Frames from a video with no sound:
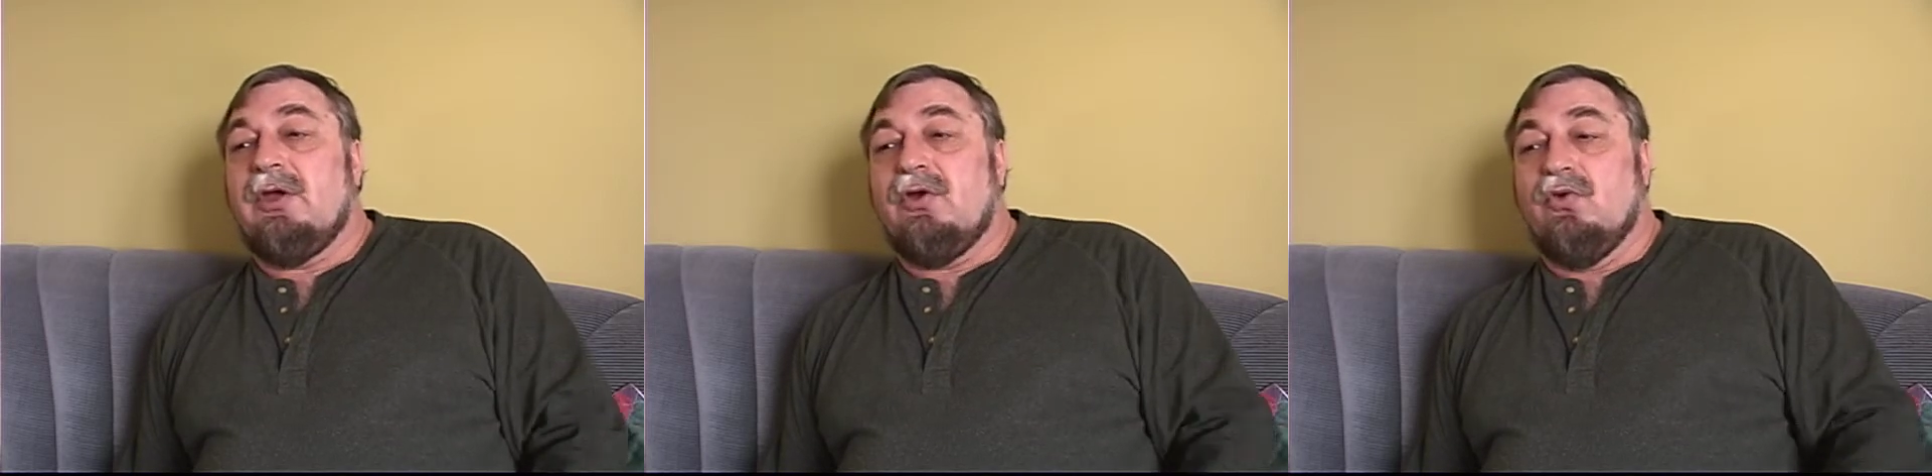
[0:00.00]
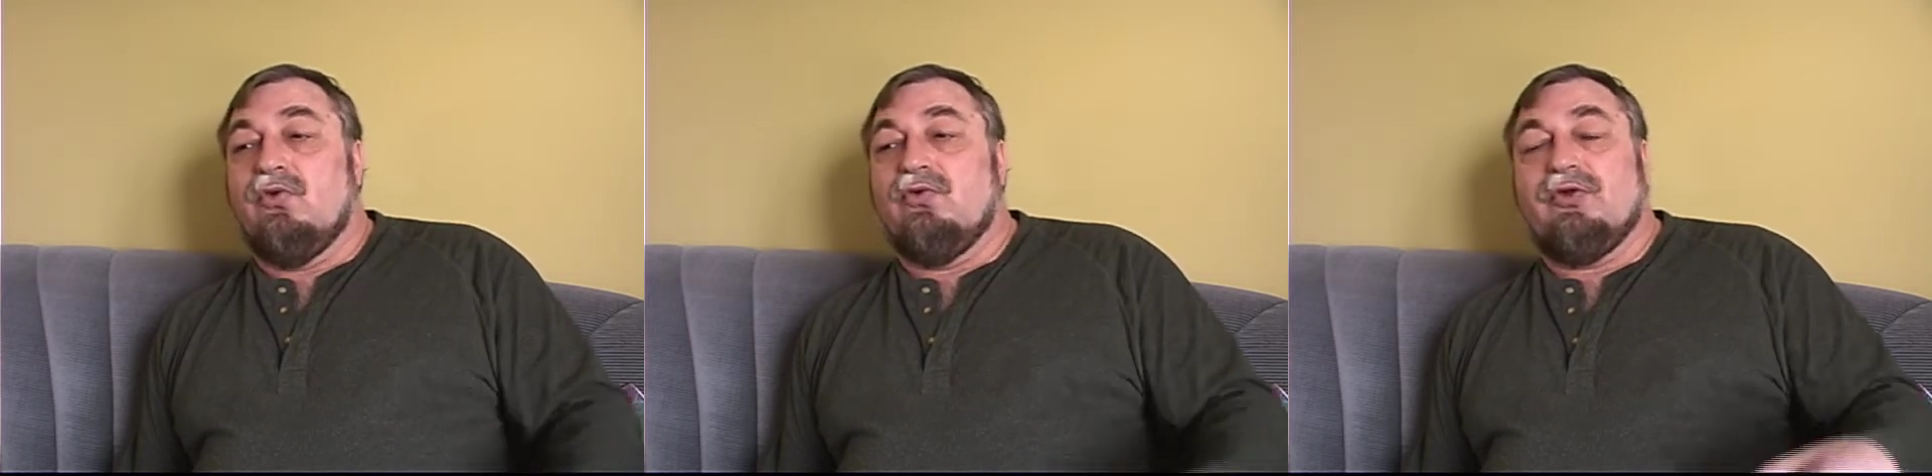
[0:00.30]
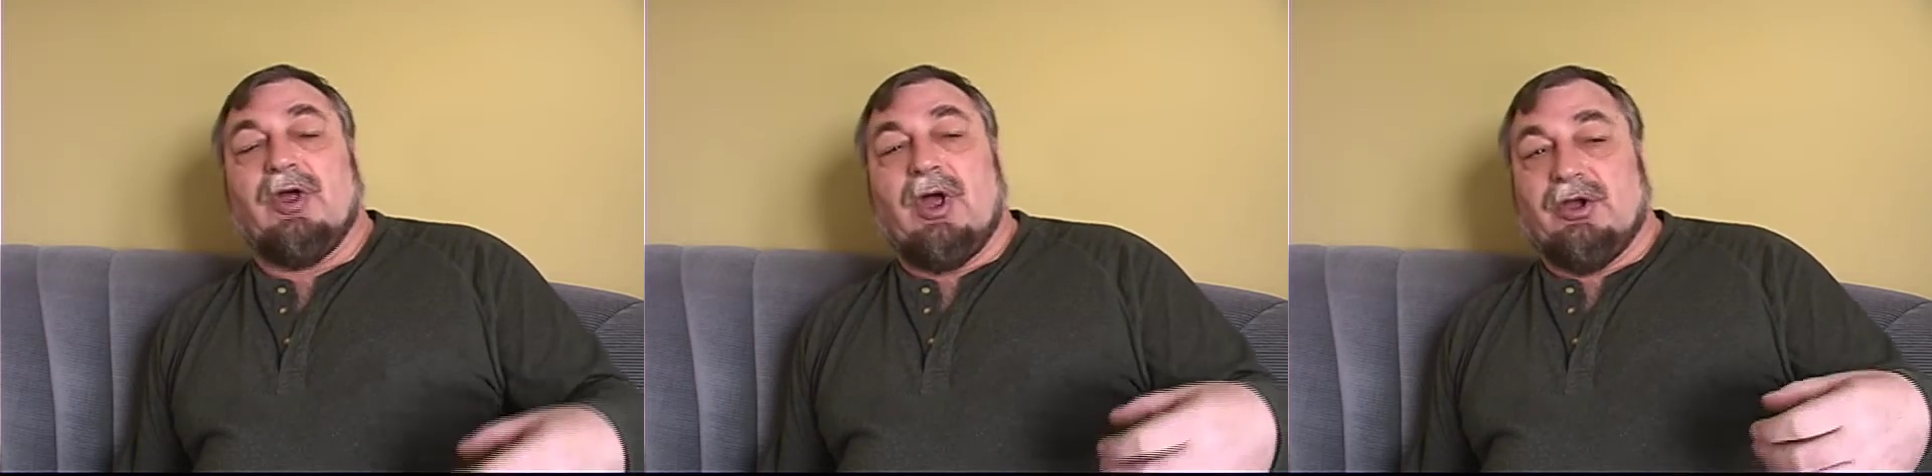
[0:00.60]

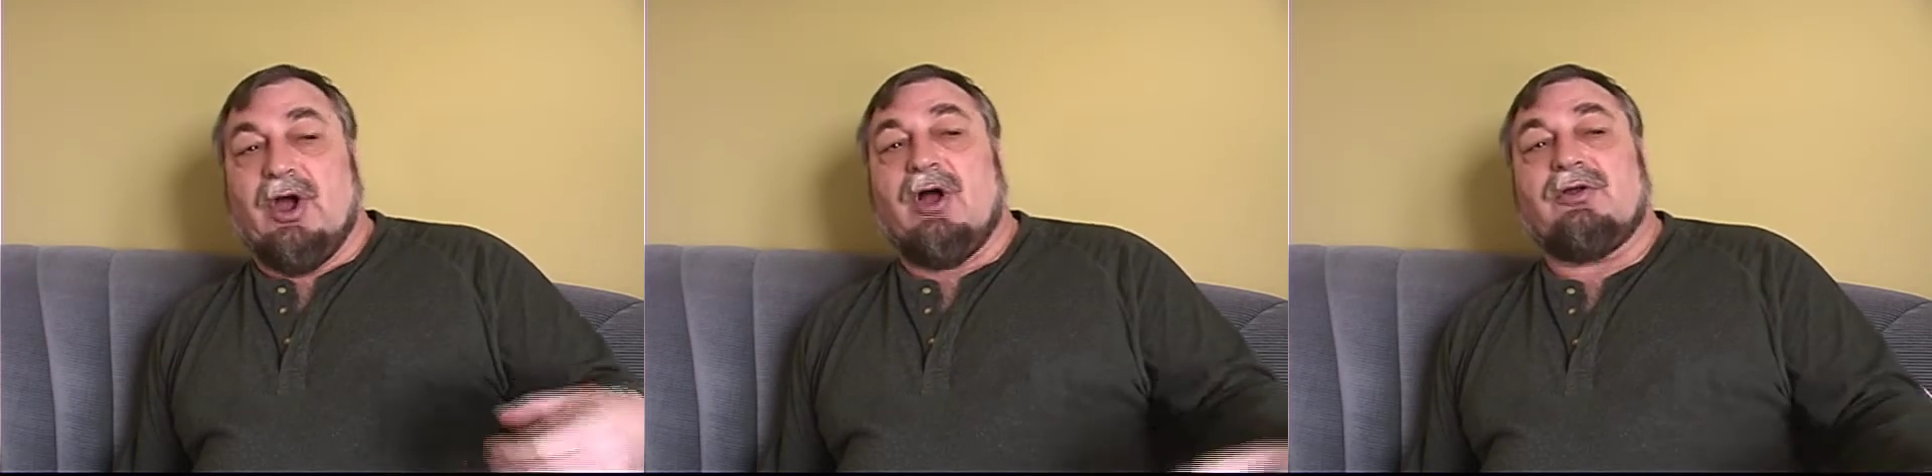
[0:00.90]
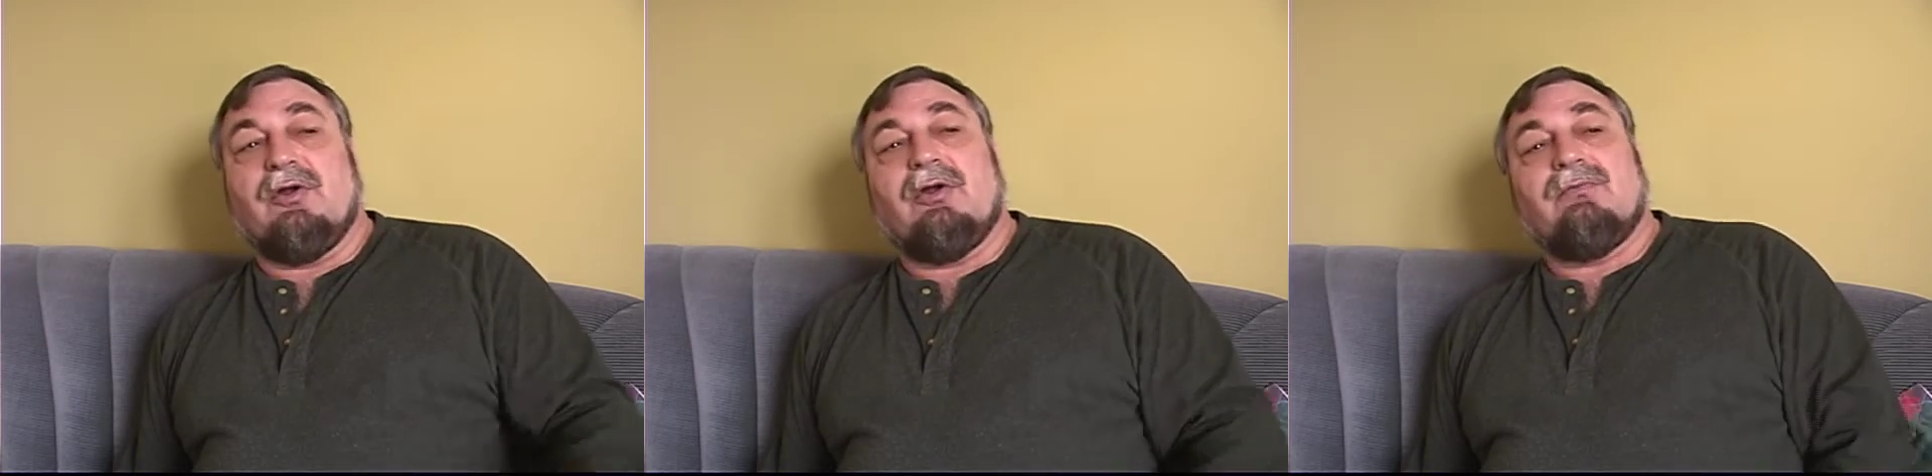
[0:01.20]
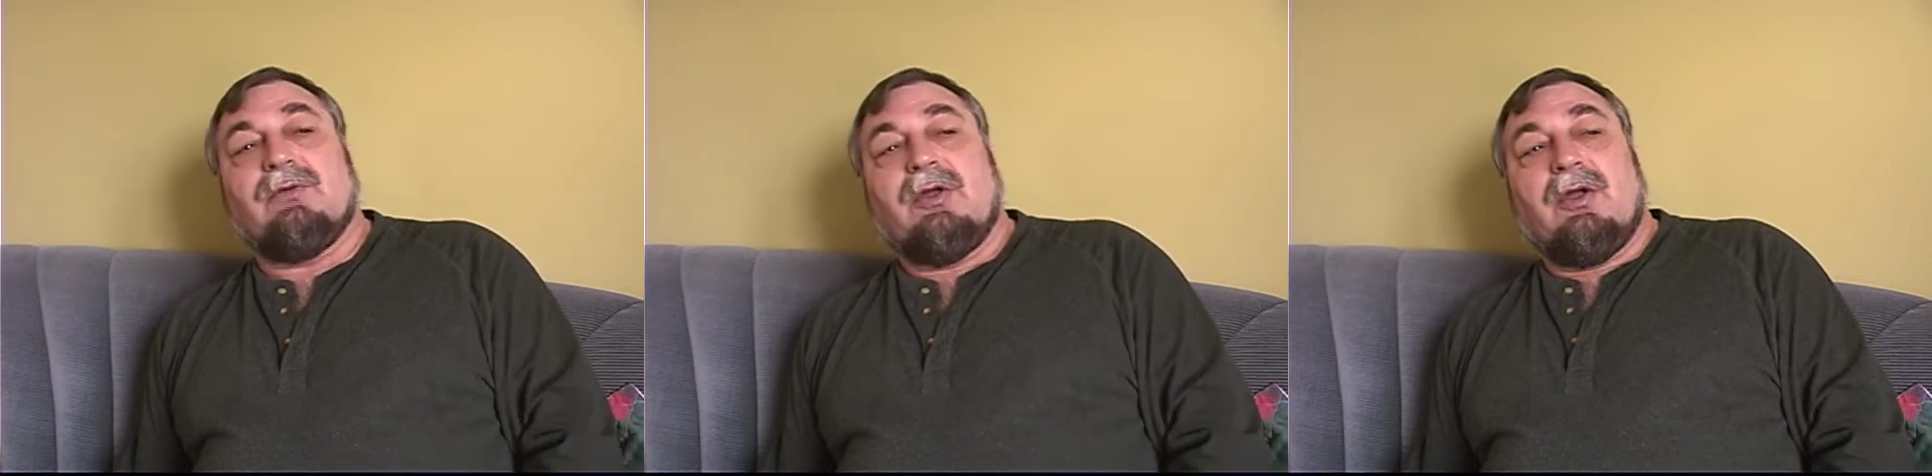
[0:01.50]
who's a
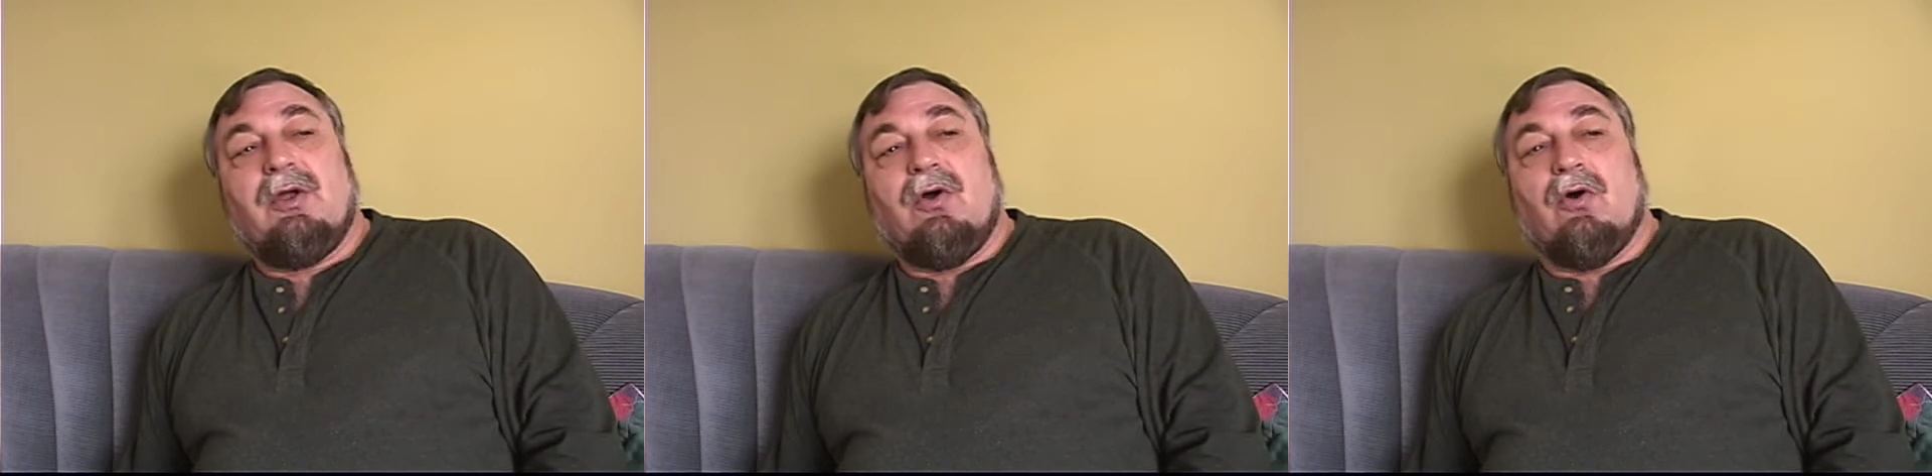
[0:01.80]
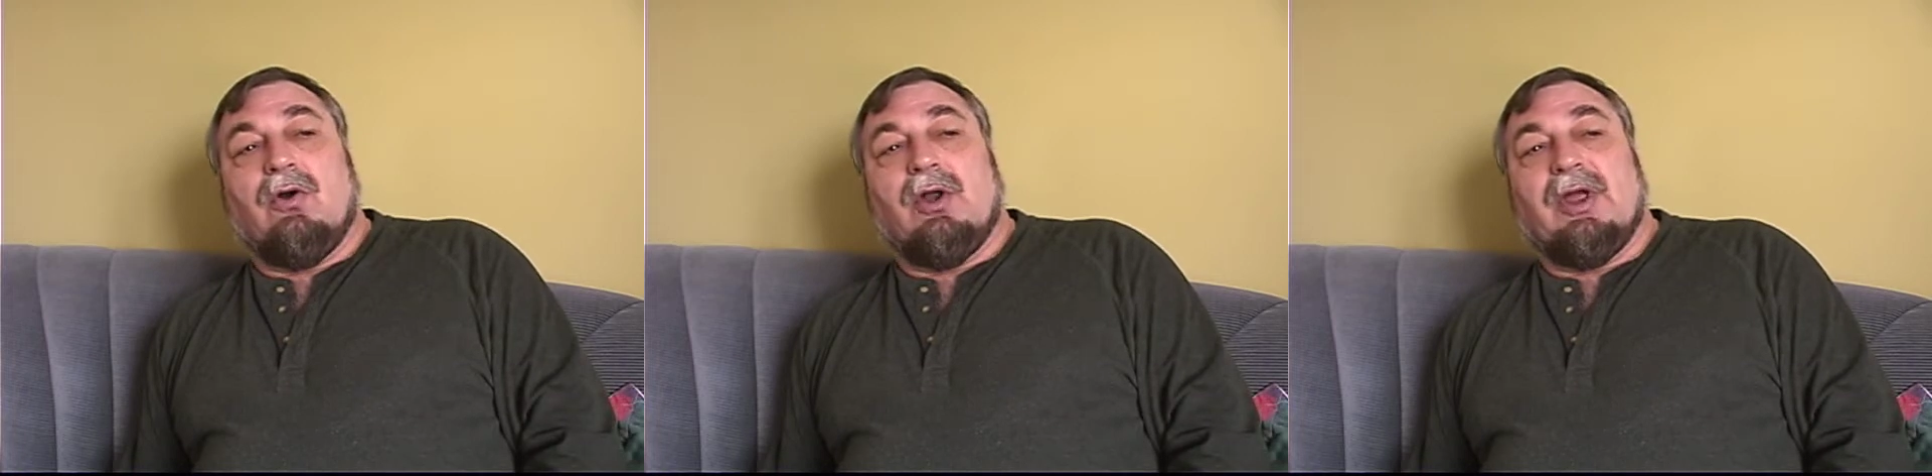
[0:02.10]
doctor or